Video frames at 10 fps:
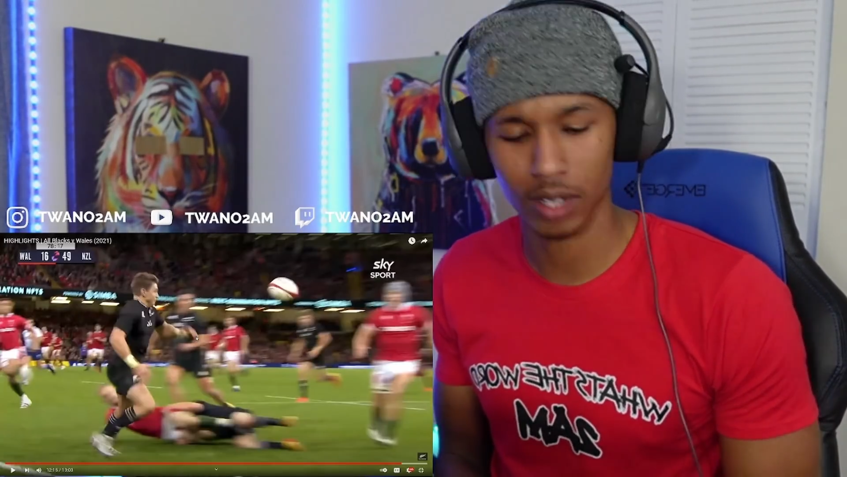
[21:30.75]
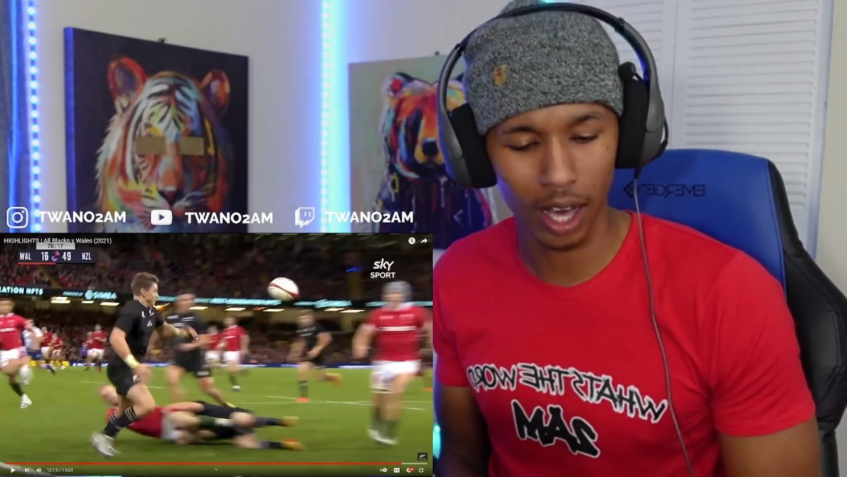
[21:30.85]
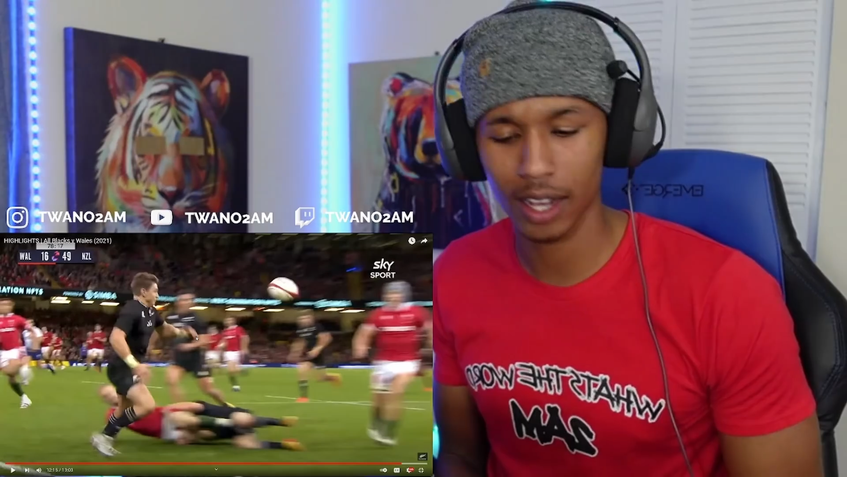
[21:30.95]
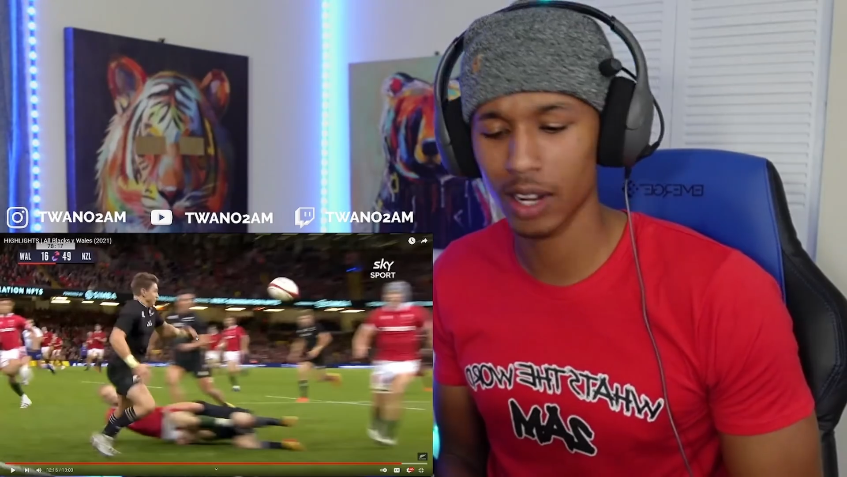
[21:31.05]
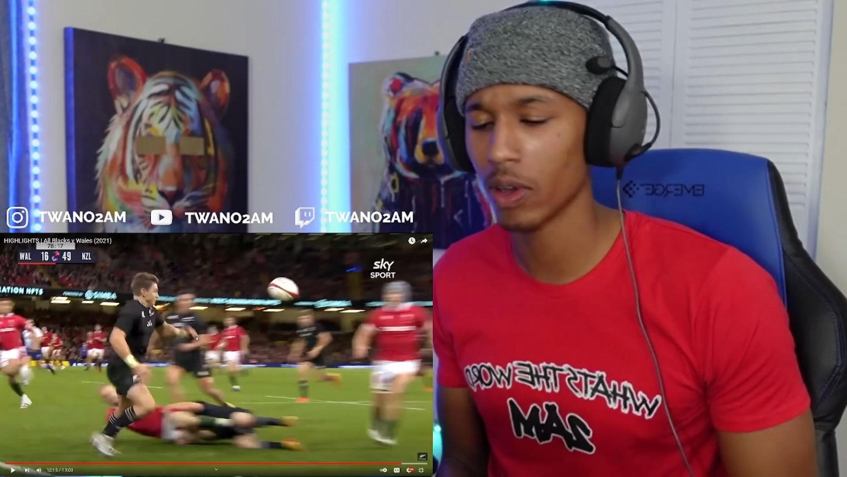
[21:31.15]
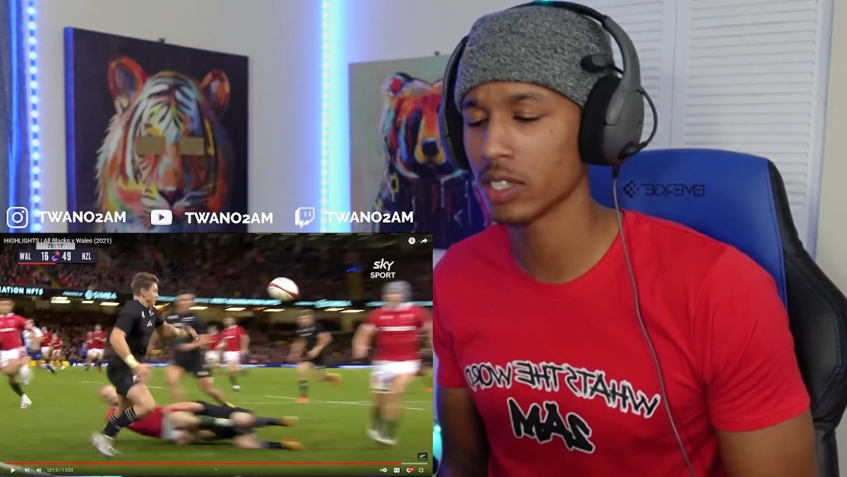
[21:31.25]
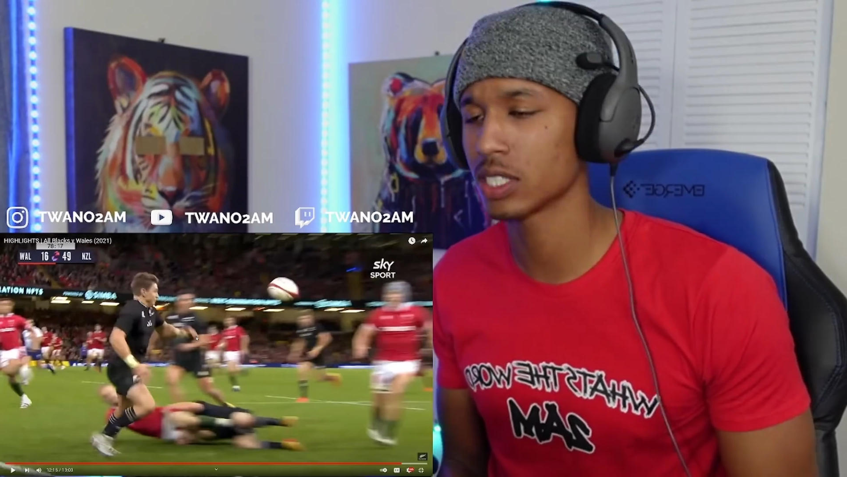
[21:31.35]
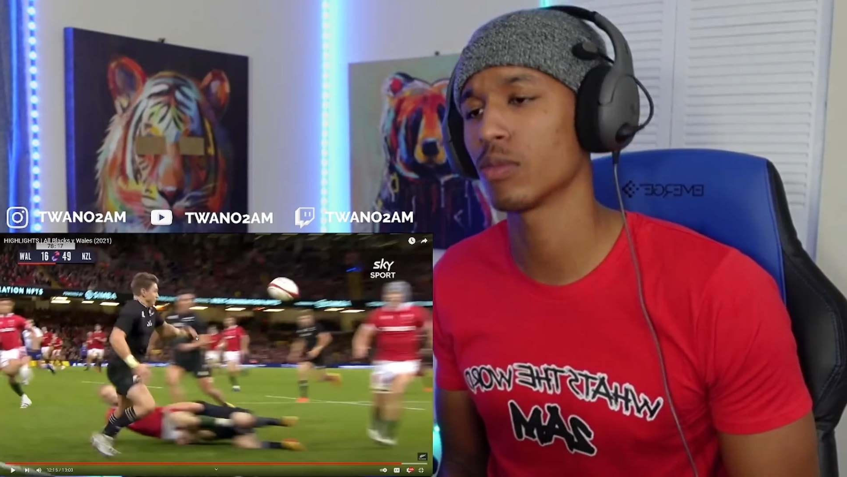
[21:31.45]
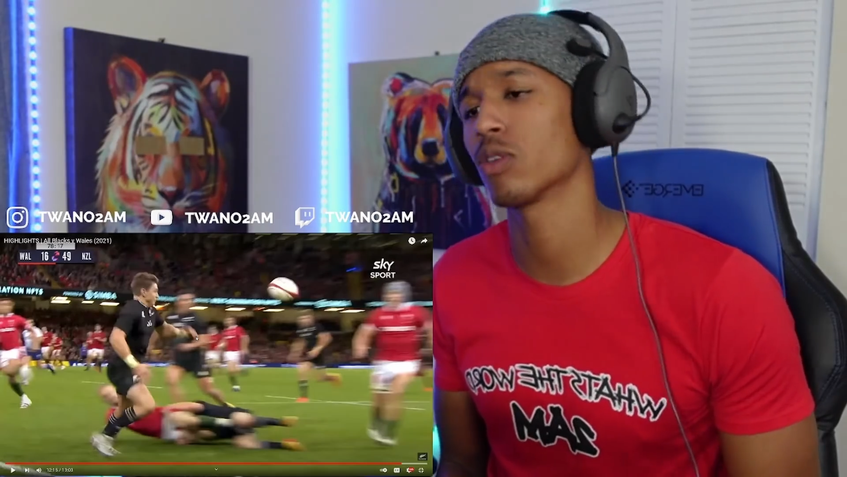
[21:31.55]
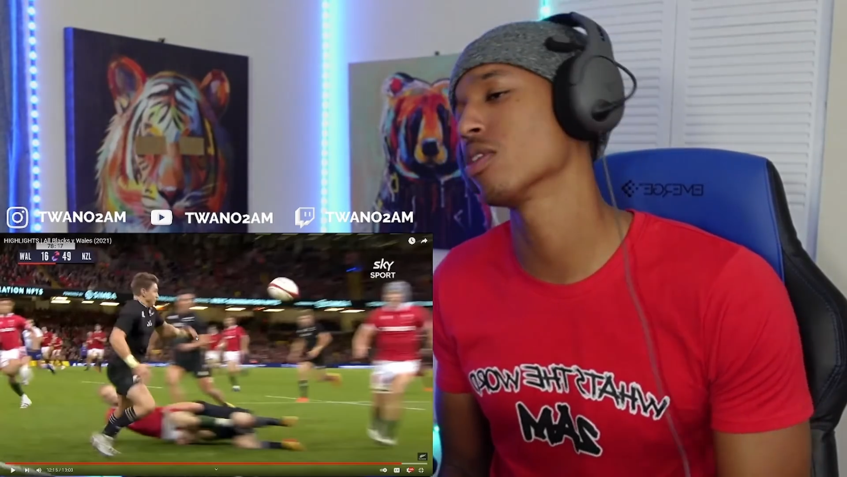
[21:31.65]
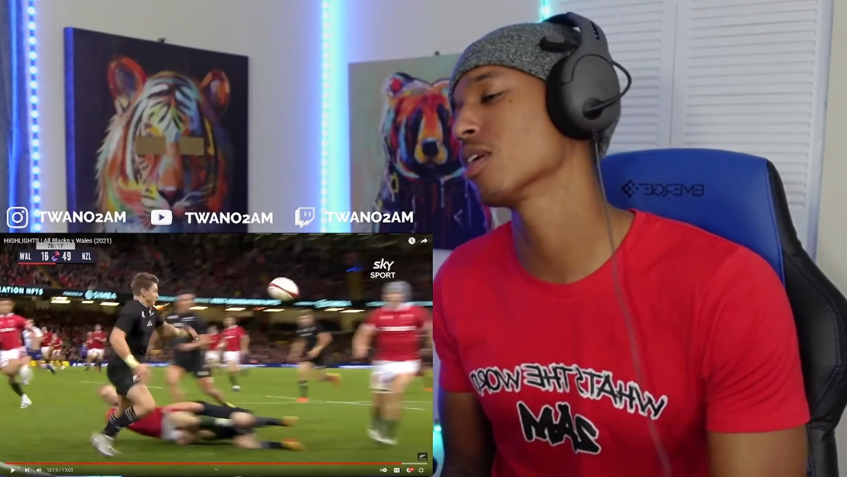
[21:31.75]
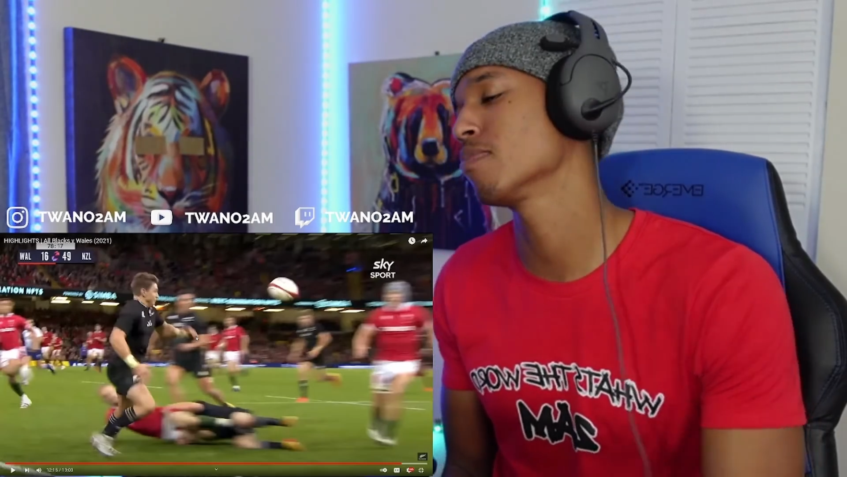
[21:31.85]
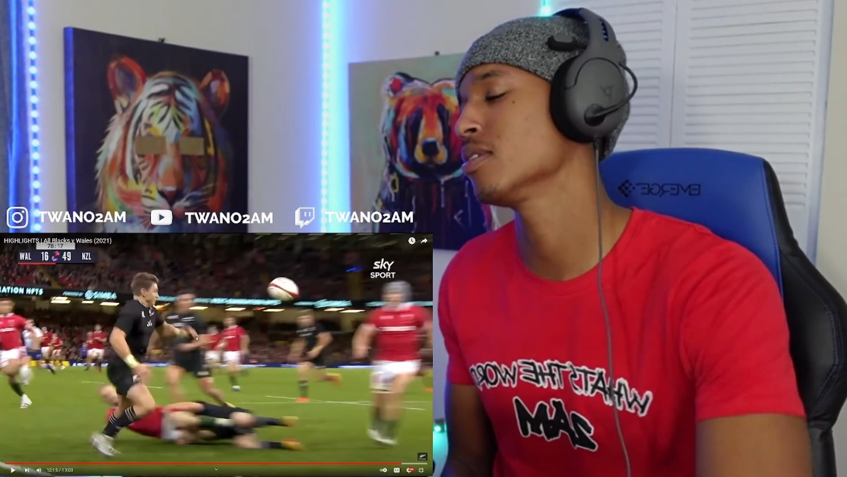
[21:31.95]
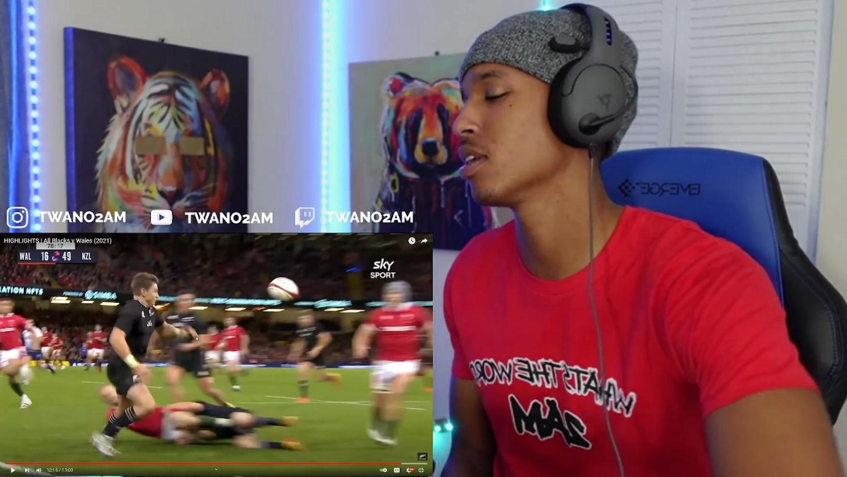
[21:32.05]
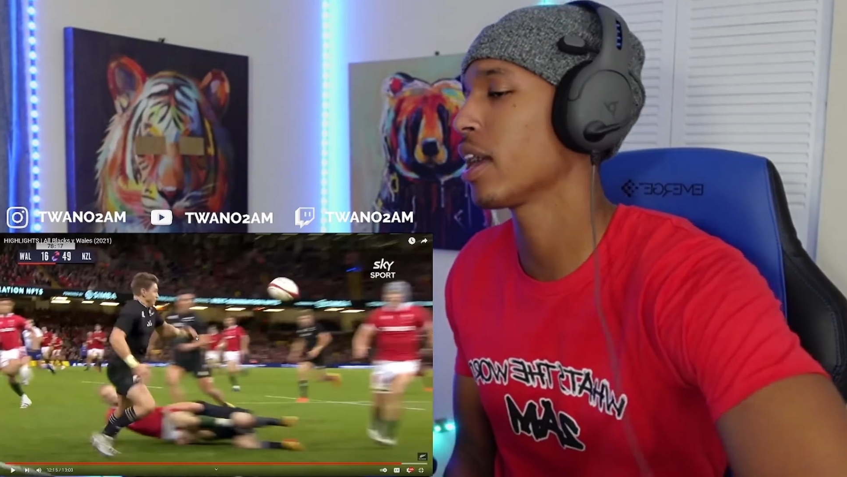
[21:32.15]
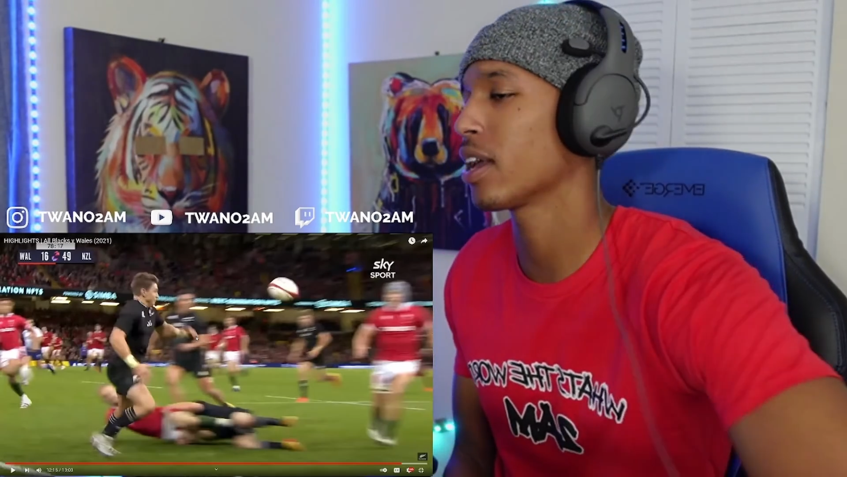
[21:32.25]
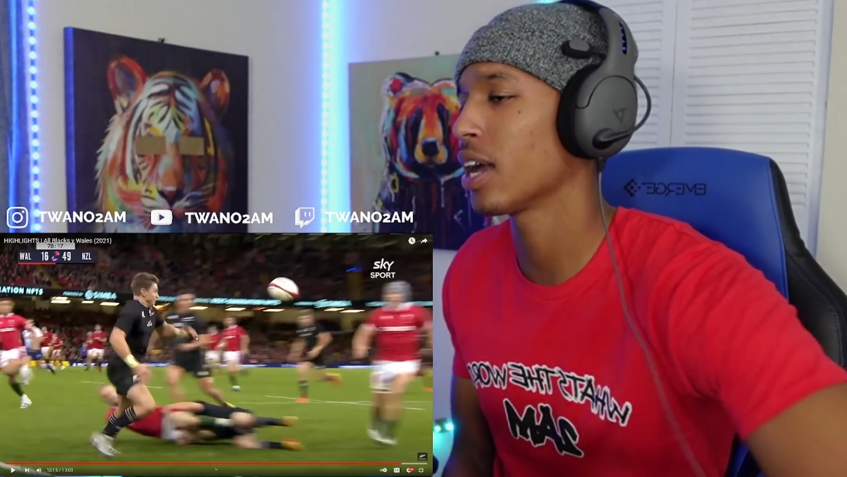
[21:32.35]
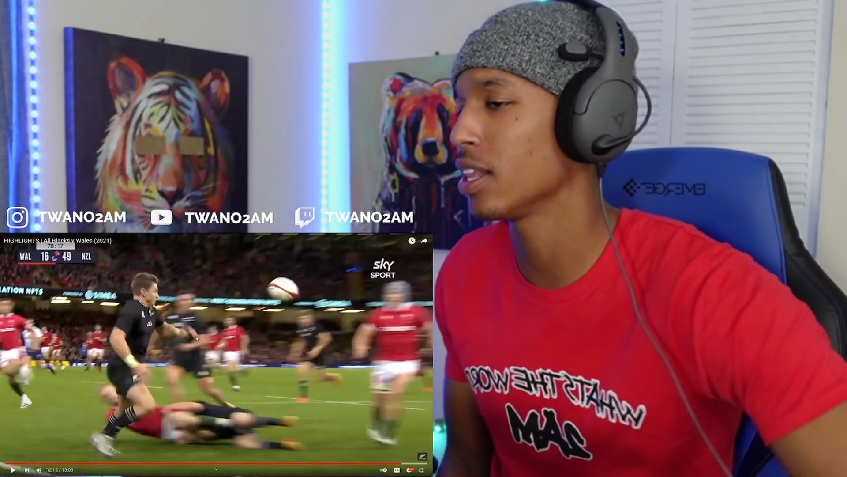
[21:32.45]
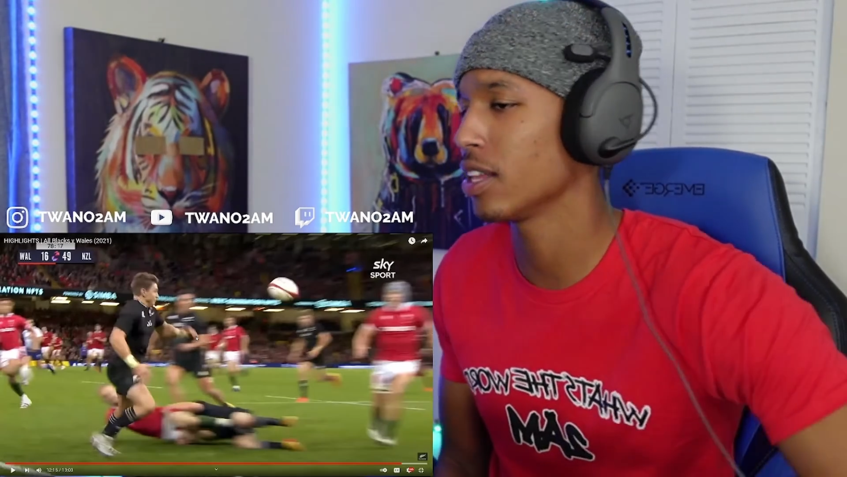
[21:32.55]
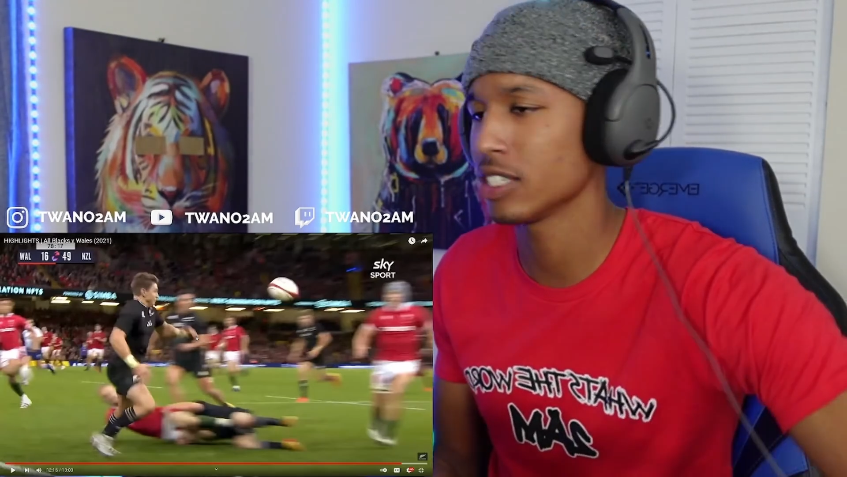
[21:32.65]
I got to watch some more rugby like
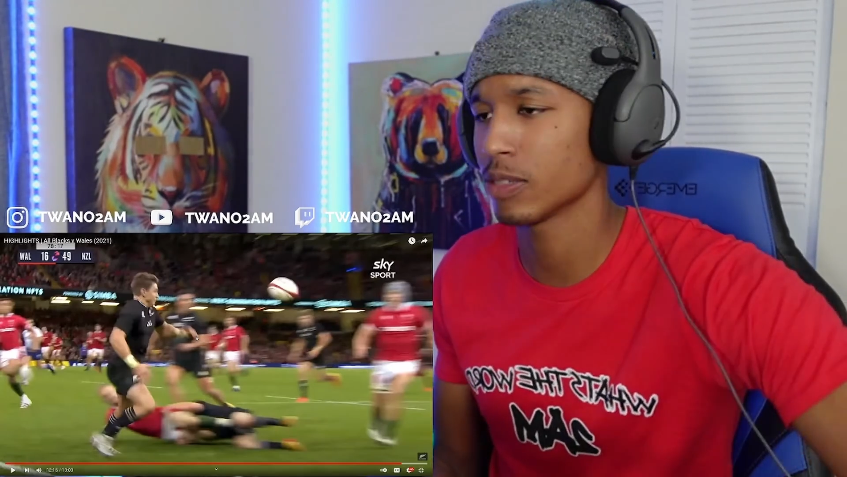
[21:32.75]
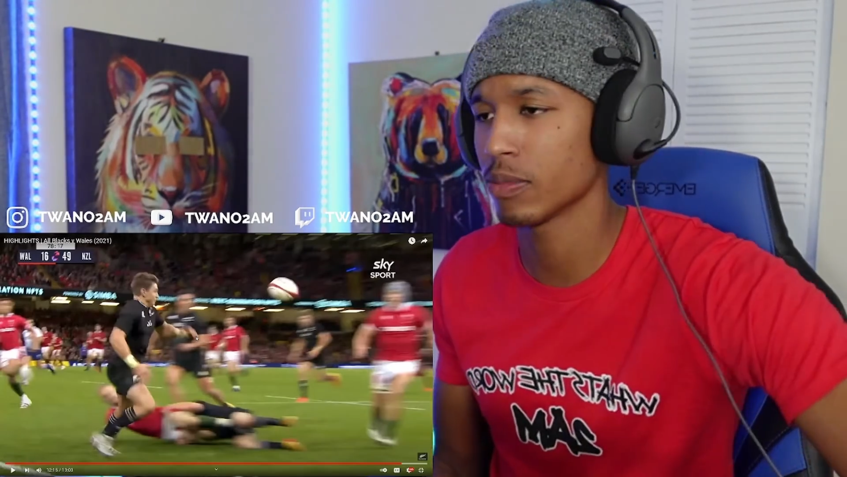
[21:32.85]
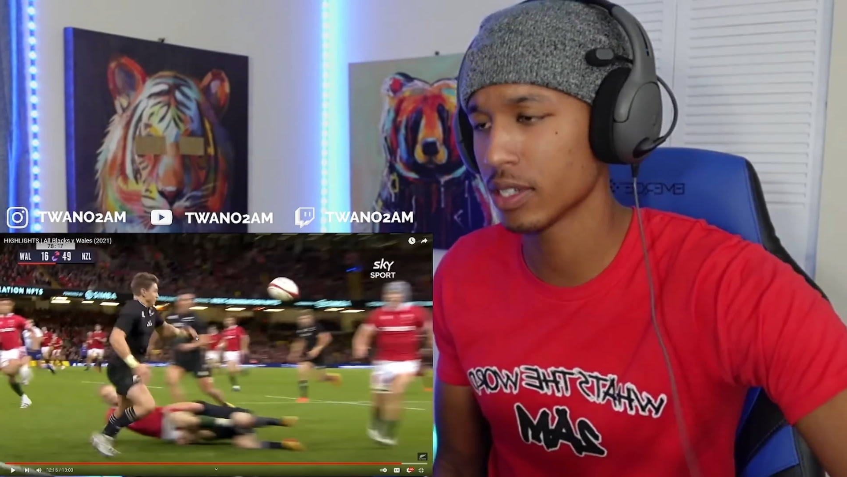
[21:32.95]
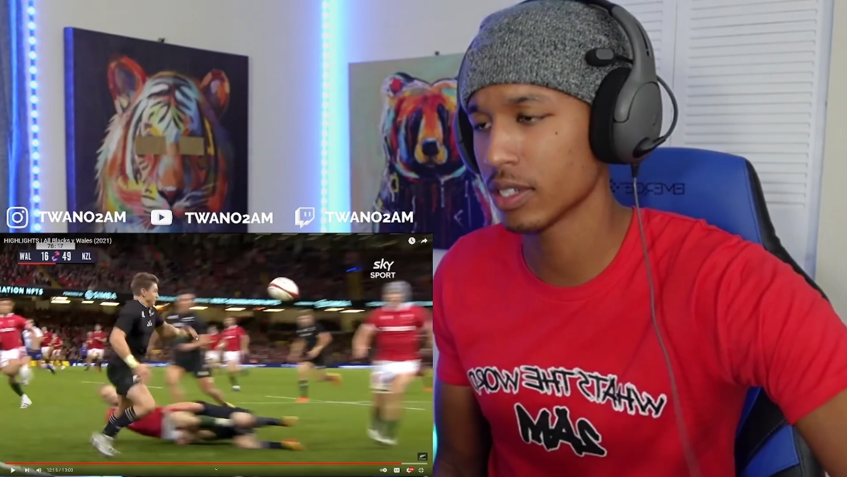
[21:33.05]
highlights, bro.